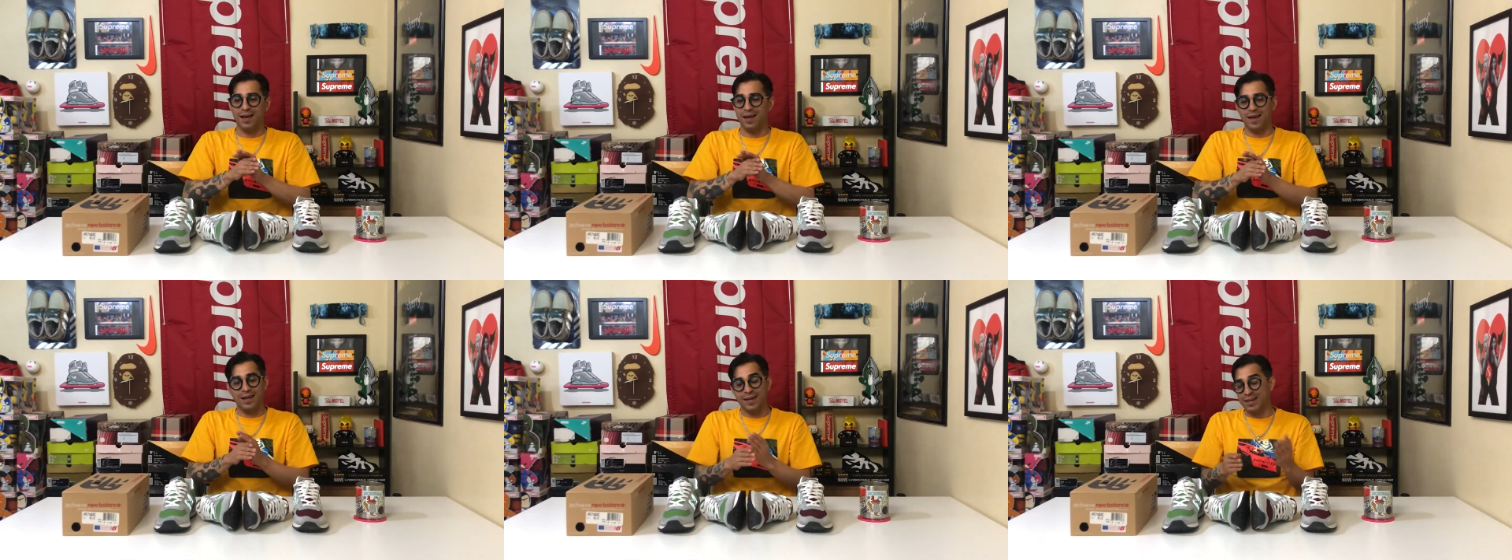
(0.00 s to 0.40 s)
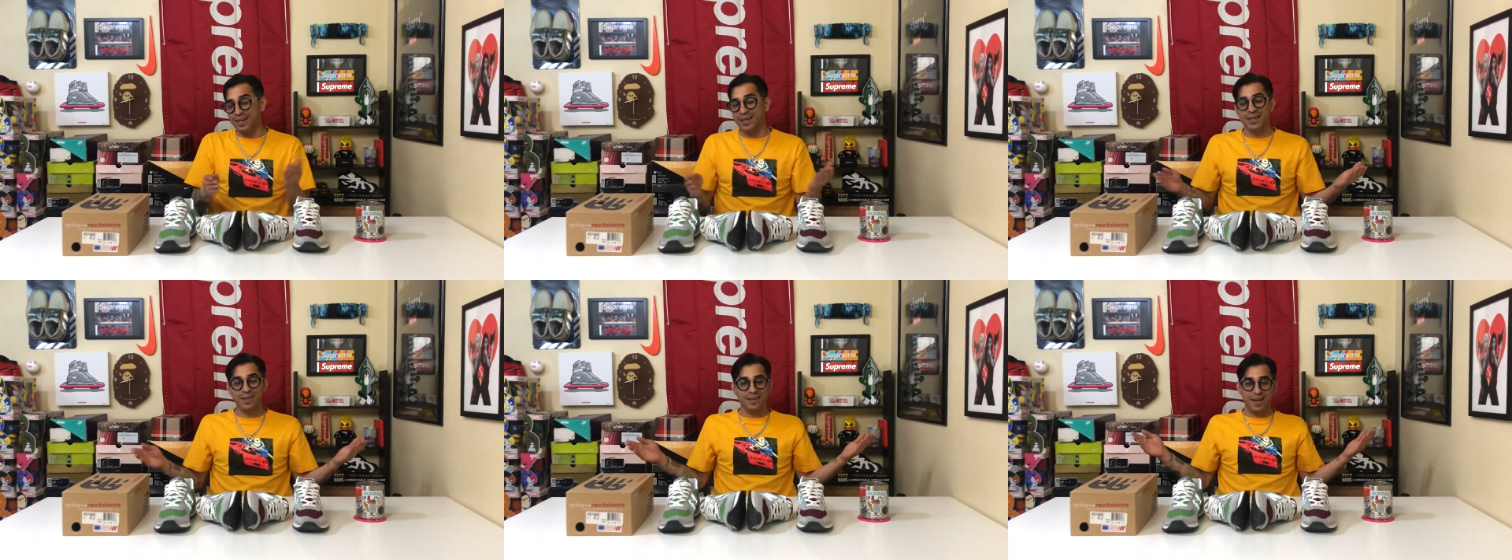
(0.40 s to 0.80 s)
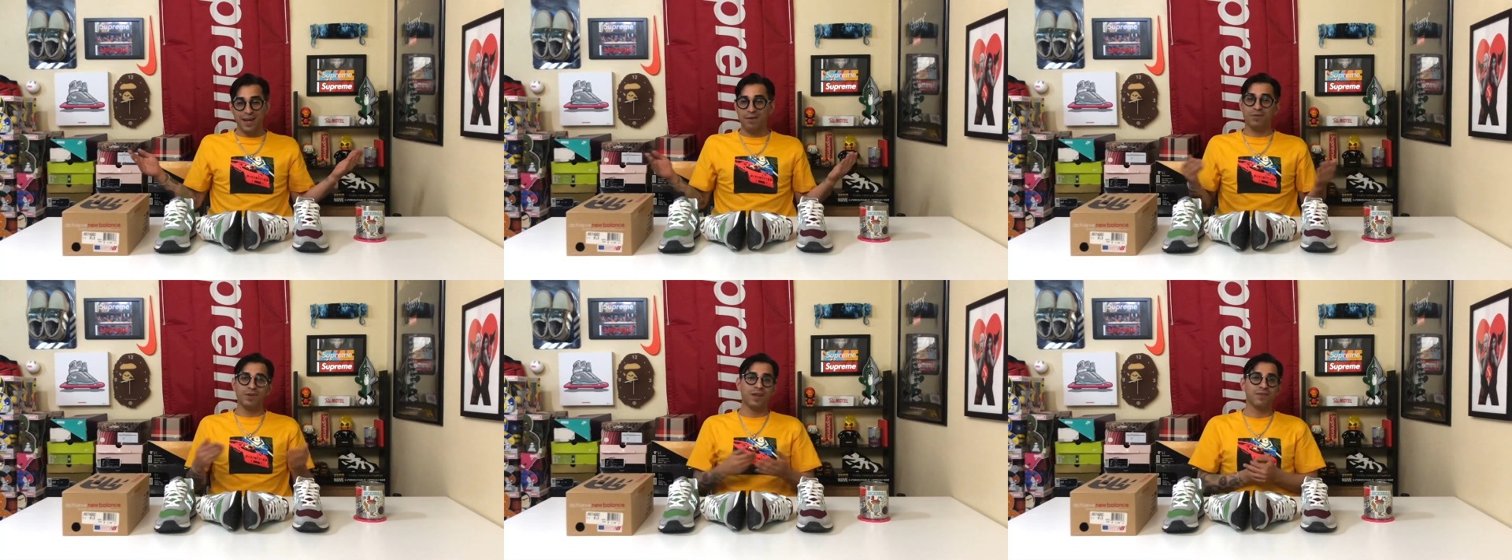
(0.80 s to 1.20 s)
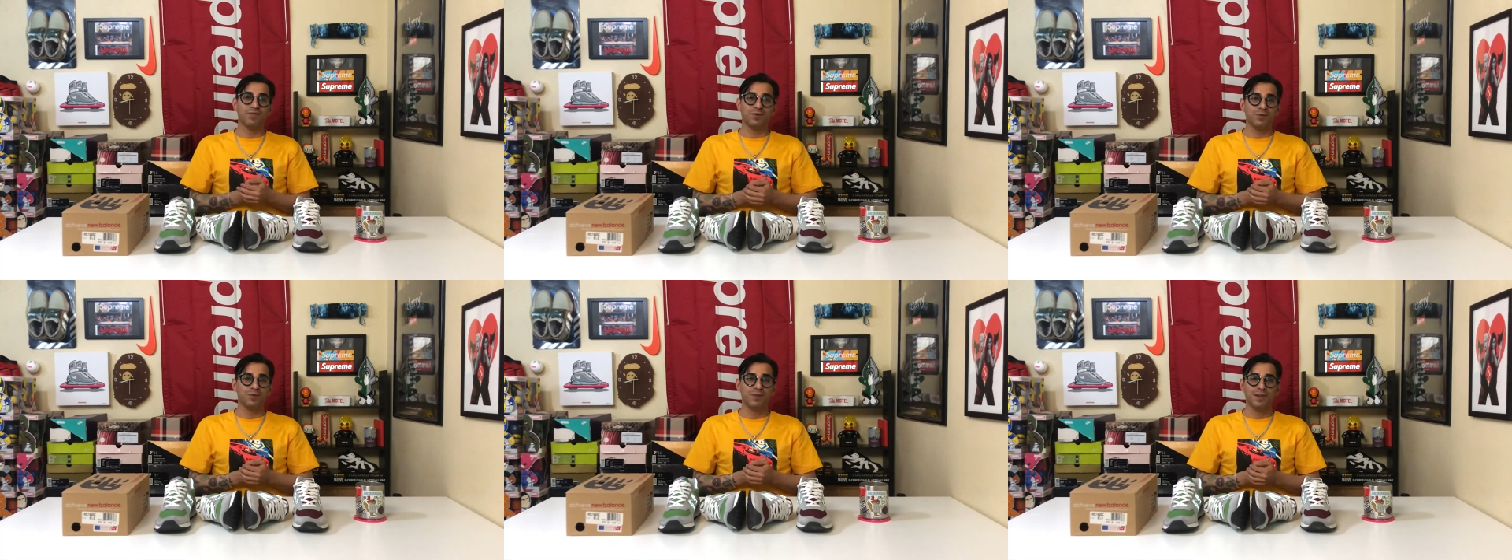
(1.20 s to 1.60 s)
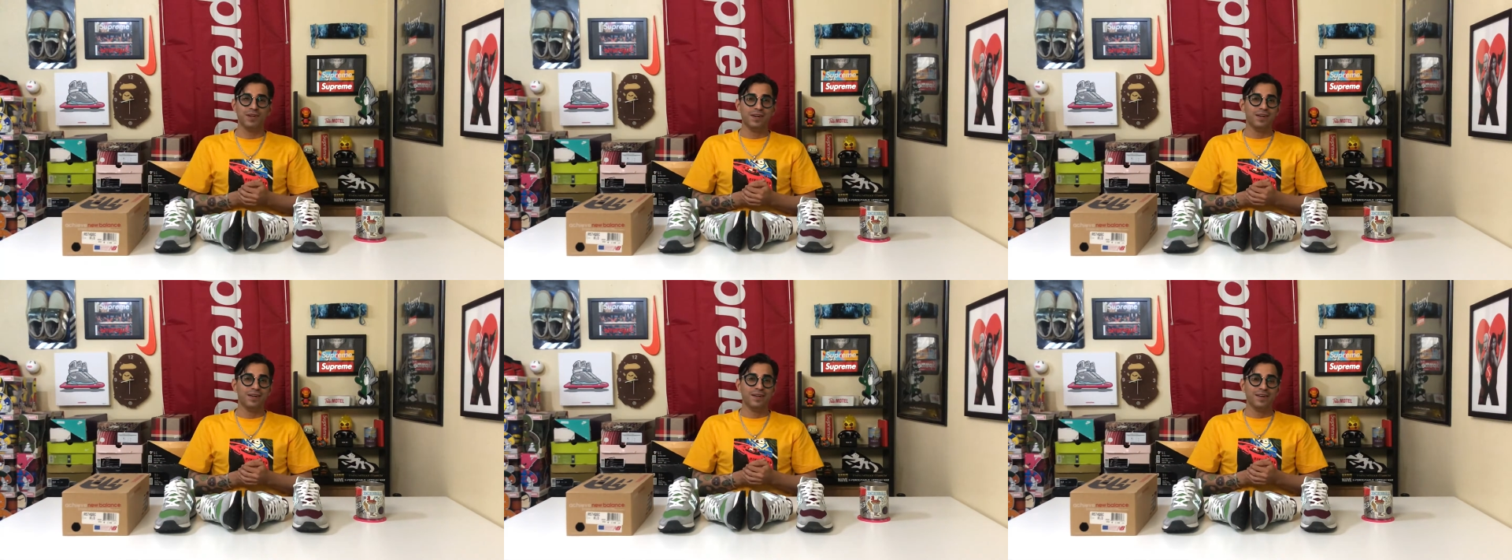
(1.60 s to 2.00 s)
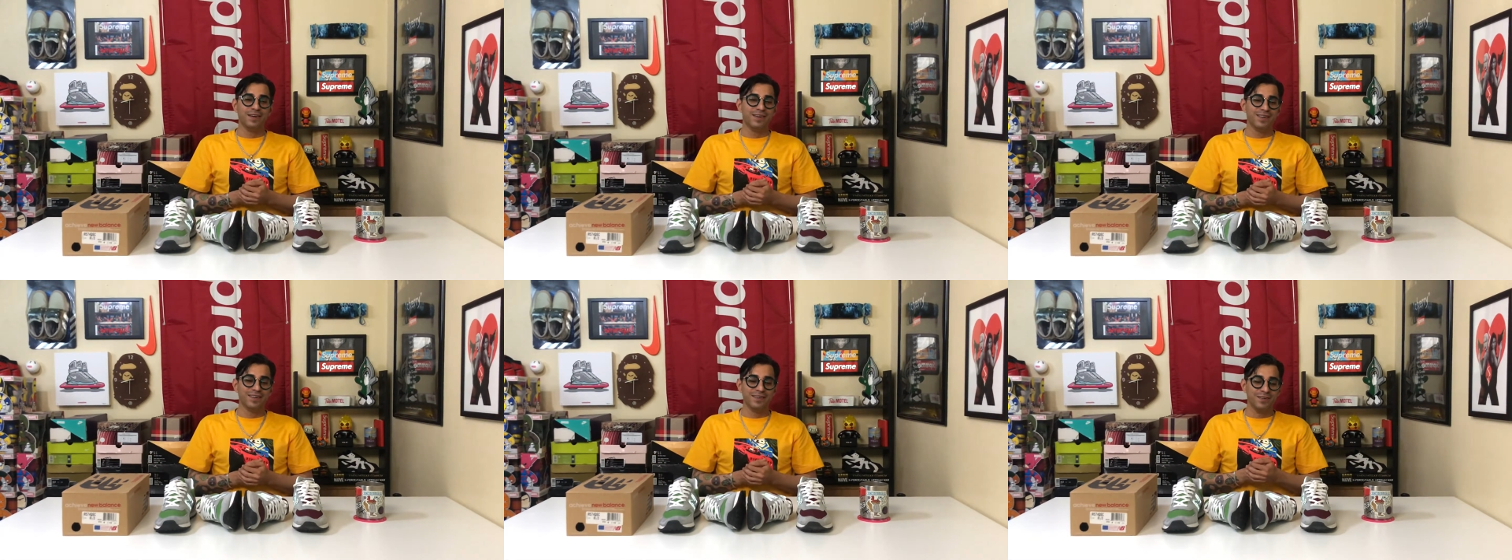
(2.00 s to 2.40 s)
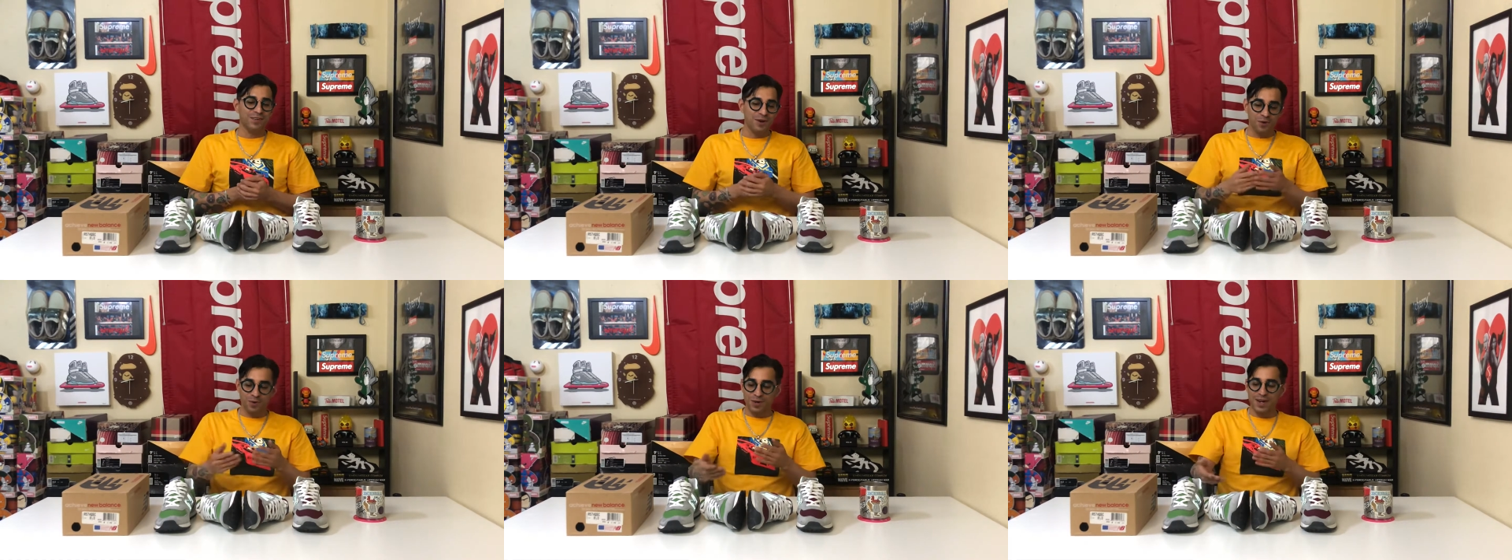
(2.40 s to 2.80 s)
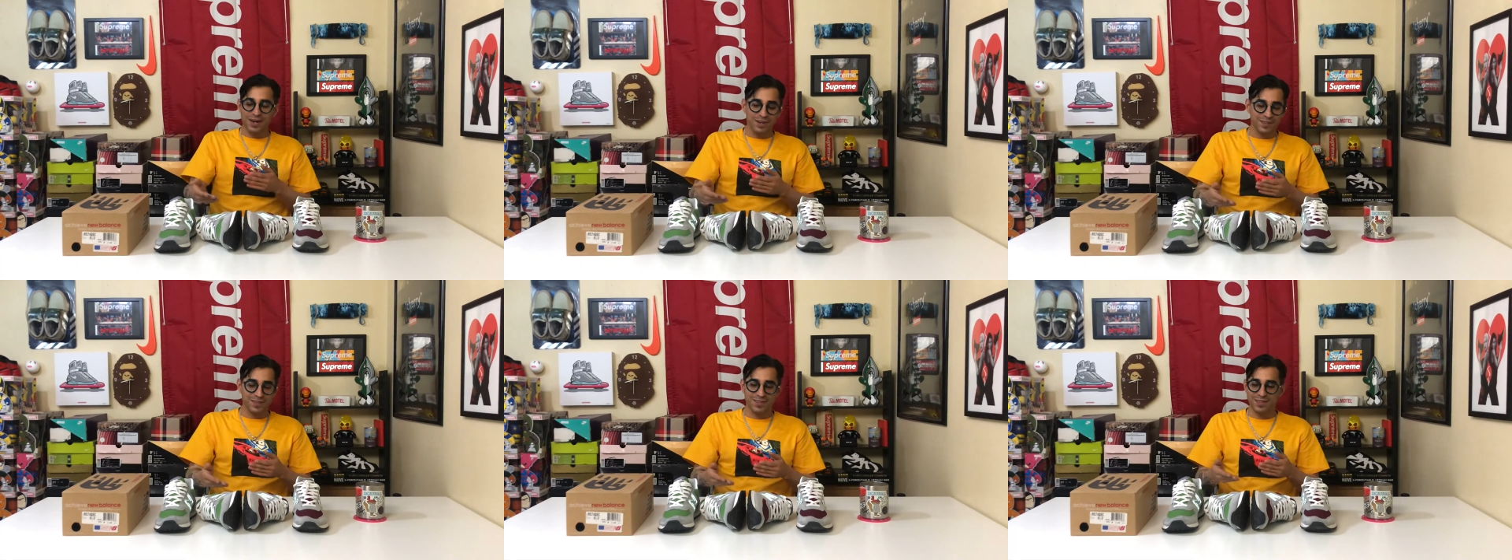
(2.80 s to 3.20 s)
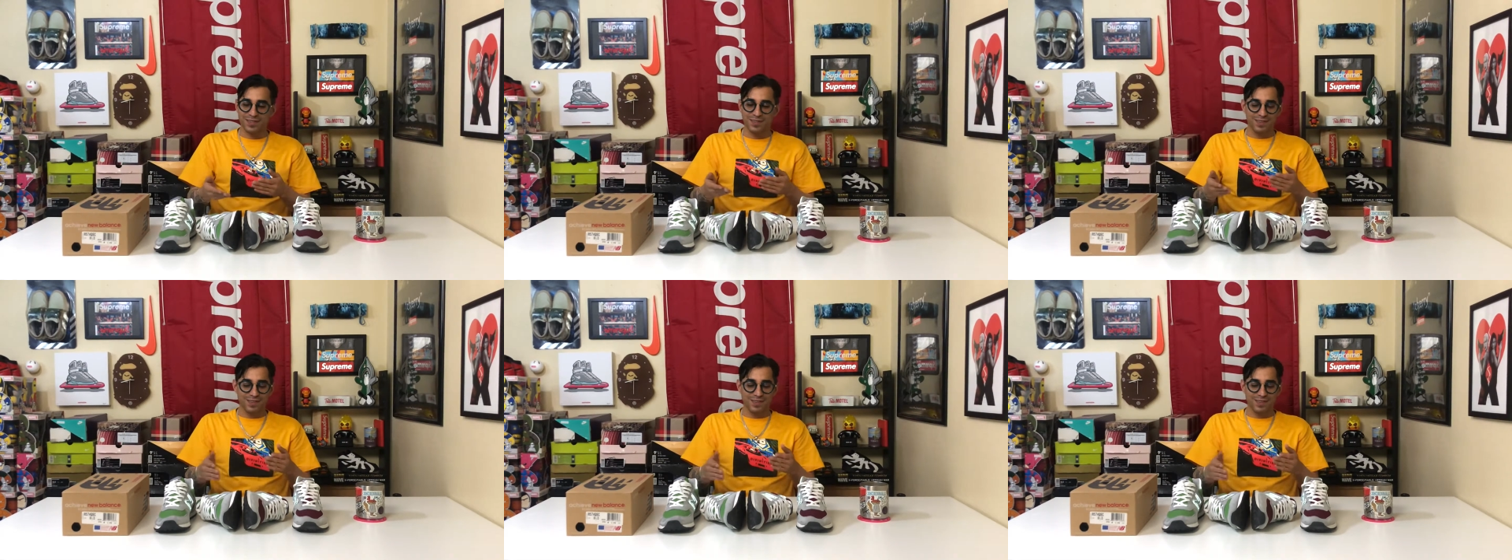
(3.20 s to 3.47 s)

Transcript: And it hit every level. No one else